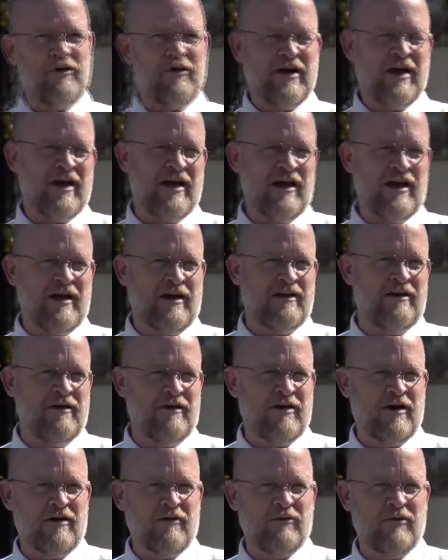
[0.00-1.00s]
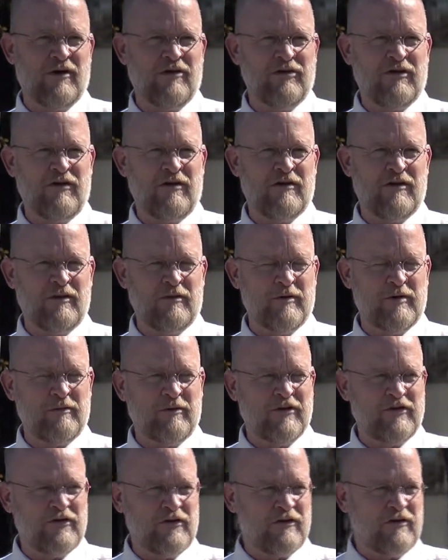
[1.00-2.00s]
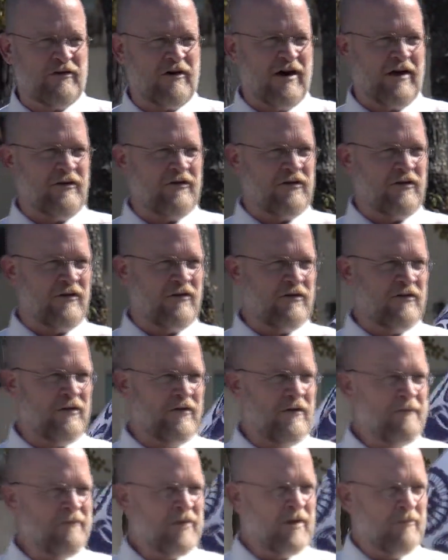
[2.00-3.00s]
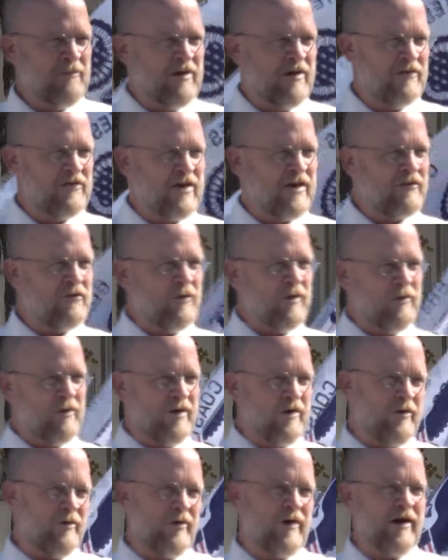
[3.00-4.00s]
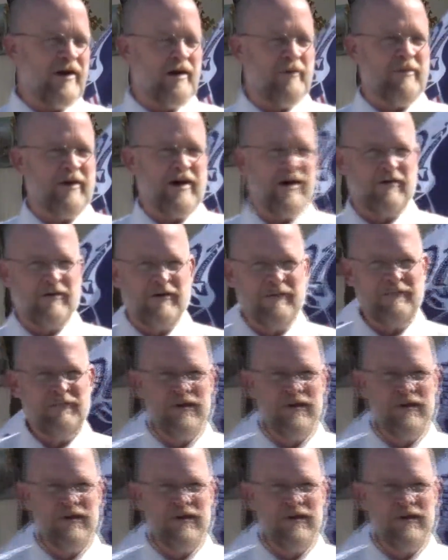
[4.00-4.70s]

to a head with the Cuban Missile Crisis because that's what we were worried about.